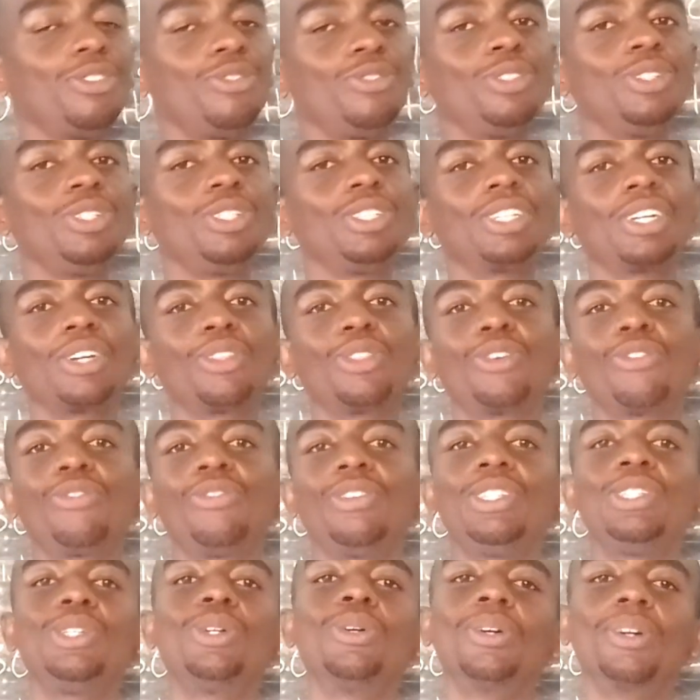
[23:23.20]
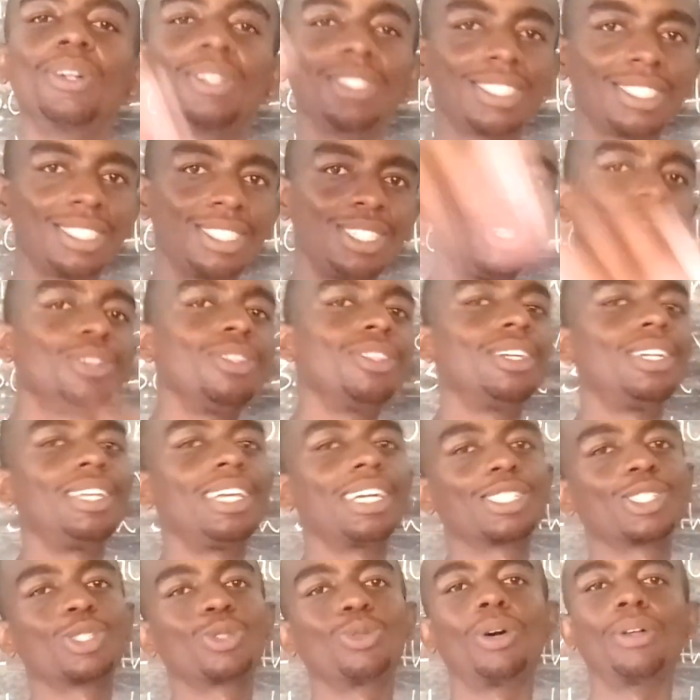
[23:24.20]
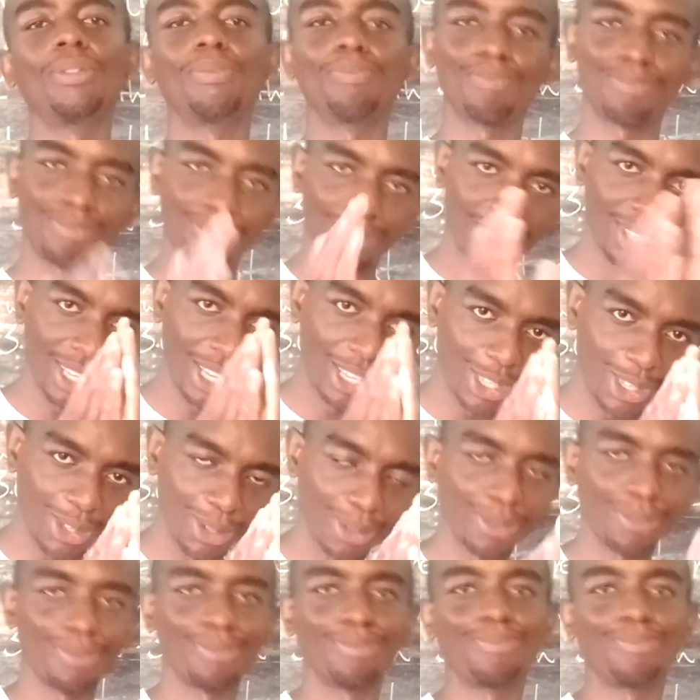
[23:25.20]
if you enjoyed the video. See you in the next one. Thank you.